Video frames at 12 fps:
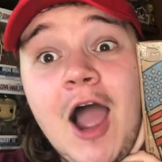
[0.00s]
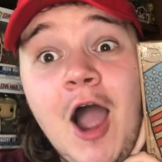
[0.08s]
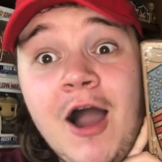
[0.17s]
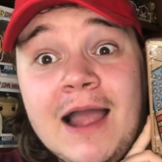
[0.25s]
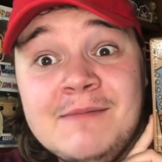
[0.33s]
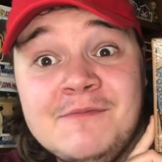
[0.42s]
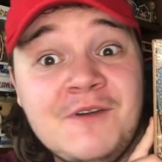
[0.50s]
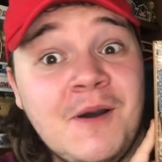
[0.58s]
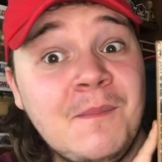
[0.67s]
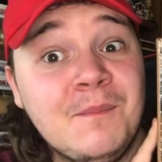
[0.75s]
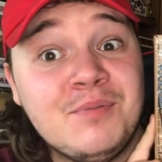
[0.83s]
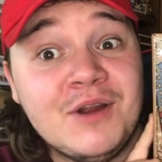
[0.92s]
I am
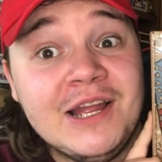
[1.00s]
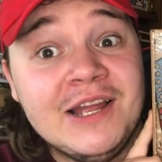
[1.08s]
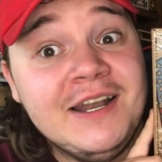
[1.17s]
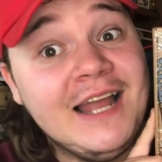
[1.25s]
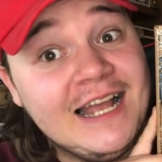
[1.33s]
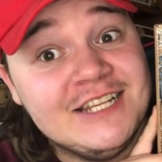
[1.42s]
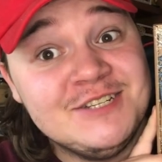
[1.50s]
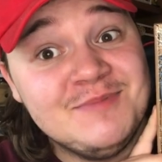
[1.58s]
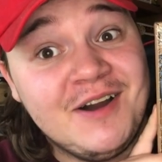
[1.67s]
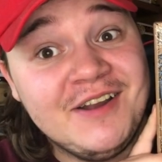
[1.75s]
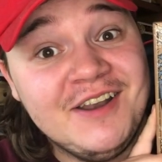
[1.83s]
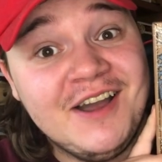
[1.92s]
from Britain, as you
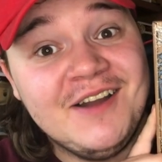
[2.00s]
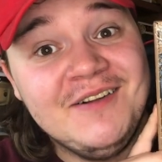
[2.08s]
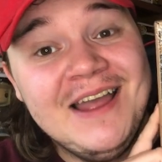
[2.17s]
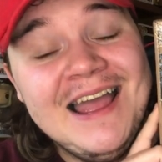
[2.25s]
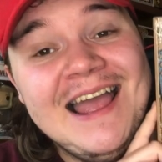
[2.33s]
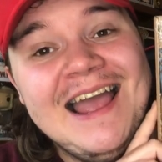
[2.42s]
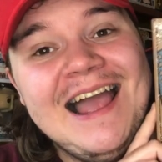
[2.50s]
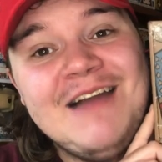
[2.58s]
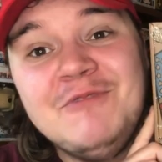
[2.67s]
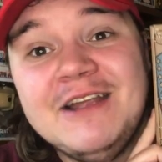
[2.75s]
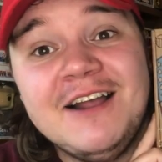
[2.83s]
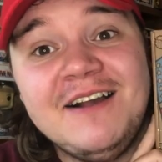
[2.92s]
might know,
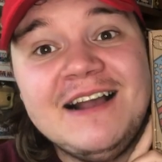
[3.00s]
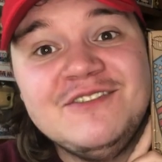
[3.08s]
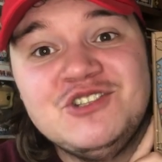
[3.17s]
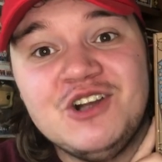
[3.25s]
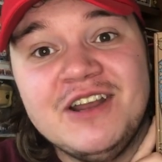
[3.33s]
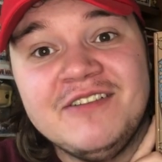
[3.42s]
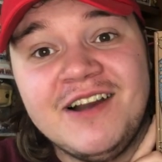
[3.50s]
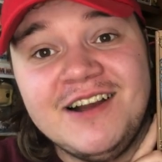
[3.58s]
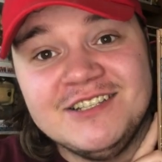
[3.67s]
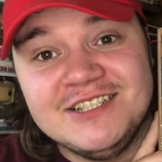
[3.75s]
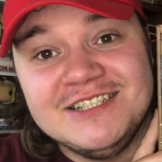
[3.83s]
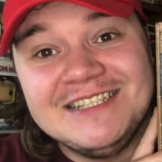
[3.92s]
and we don't have Jolly
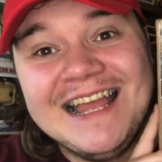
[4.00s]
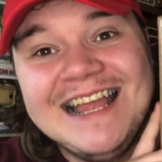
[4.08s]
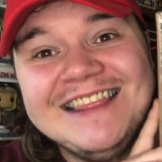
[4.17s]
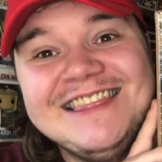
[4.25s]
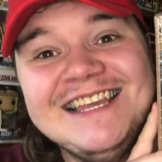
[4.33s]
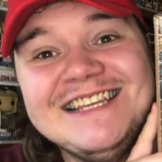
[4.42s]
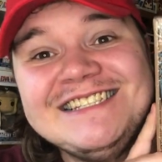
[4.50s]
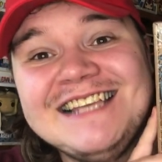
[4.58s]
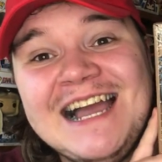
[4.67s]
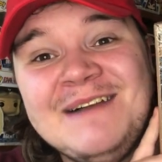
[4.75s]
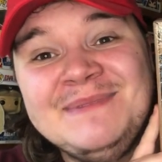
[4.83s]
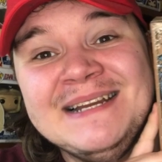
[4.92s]
Ranchers. This
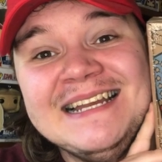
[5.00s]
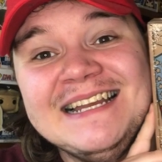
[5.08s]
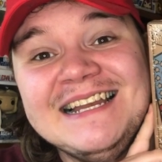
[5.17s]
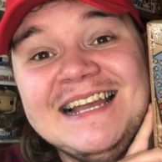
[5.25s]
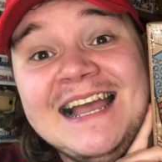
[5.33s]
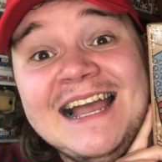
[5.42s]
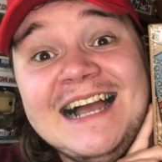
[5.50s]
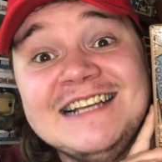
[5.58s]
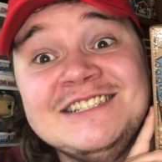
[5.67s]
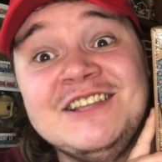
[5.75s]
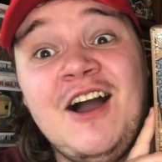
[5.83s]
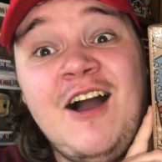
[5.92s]
hamper here
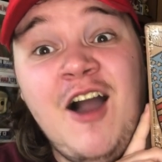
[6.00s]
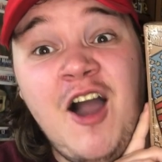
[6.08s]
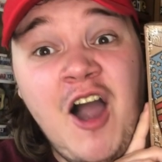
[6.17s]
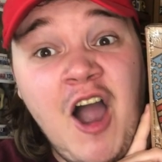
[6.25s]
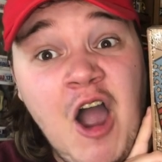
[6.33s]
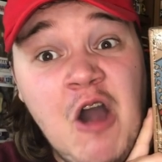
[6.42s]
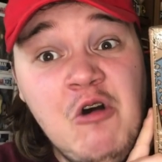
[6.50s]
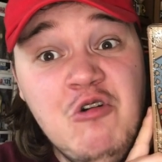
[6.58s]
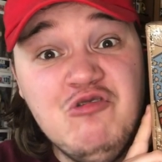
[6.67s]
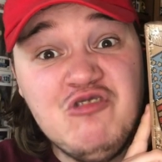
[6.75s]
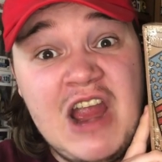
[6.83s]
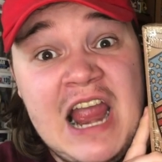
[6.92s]
has the
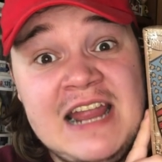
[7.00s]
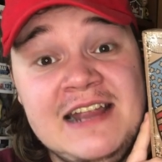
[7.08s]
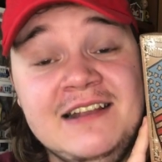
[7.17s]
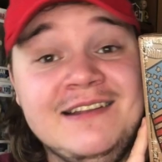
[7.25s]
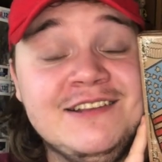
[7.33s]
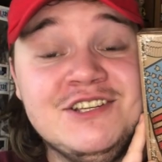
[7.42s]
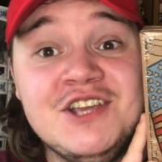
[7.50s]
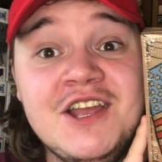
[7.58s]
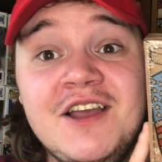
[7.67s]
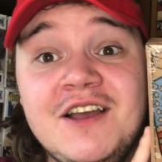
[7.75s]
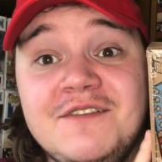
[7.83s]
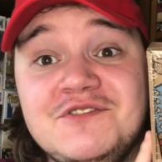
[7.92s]
whole range
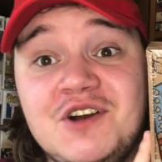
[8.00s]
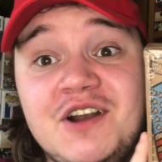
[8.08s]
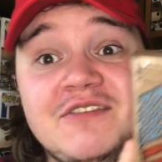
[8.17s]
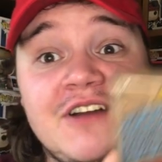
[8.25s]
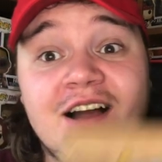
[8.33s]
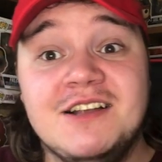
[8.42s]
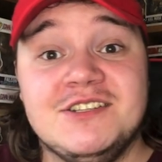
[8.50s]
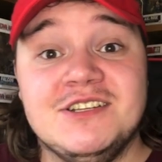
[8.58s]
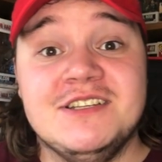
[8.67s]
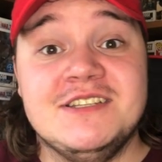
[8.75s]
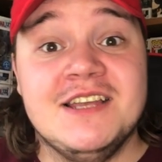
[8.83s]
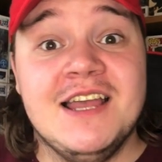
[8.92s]
of Jolly
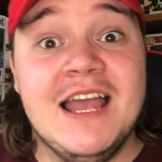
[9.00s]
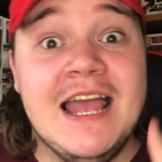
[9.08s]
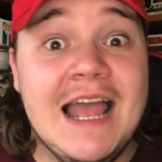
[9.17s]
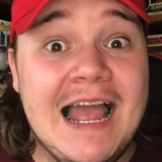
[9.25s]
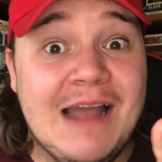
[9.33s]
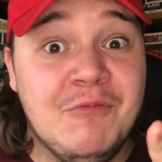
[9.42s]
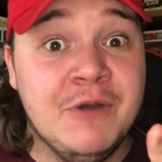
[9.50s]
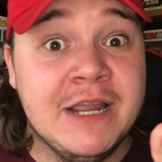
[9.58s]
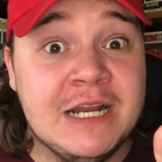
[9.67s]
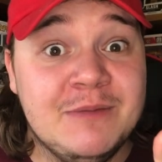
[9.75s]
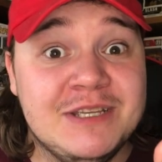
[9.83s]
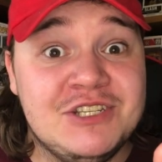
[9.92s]
Ranchers, and we're
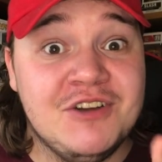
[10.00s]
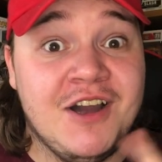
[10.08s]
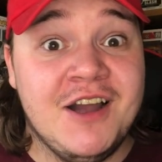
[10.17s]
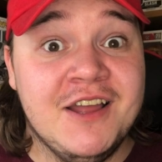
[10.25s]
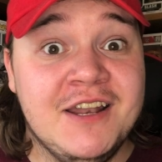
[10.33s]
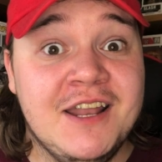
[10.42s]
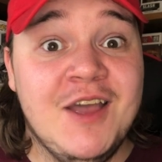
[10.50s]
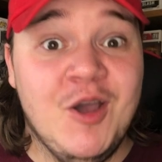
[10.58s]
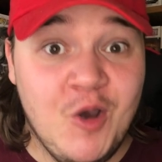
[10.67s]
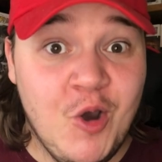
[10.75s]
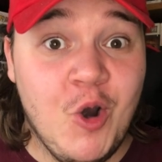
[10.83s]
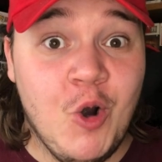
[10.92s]
going to be trying
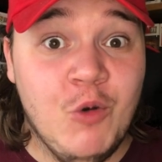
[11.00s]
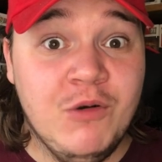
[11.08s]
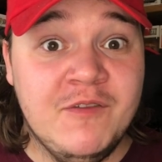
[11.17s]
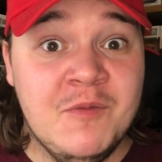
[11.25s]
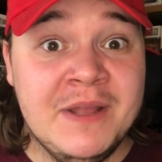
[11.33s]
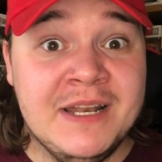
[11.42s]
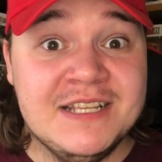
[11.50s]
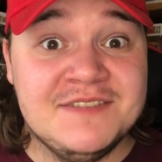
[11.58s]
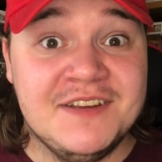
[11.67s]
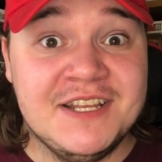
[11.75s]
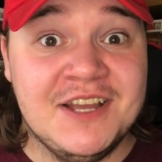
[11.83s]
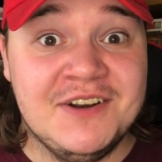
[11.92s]
all of them in this
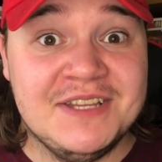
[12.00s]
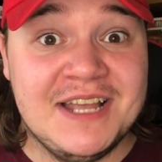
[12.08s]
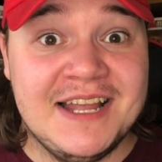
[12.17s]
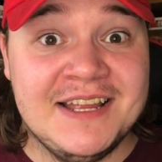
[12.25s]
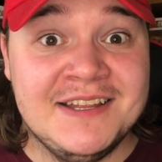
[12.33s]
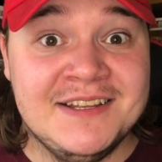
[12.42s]
video today.